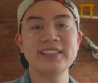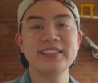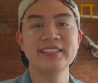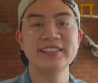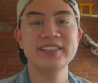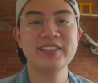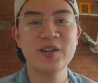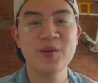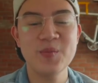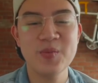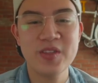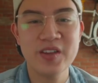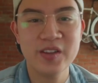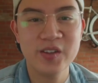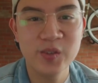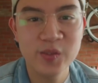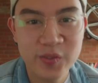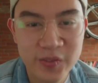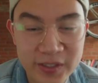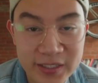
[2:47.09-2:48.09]
learned something
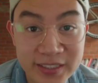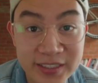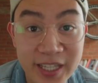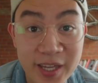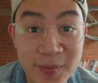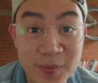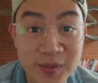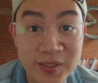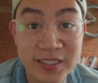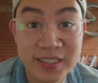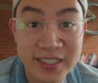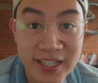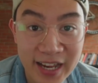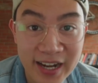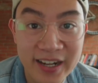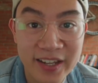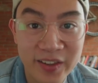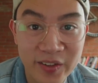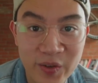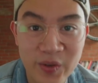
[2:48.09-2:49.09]
kung first time mo sa
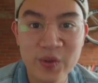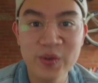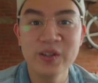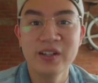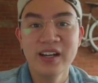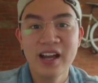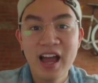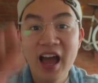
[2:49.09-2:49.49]
channel ko.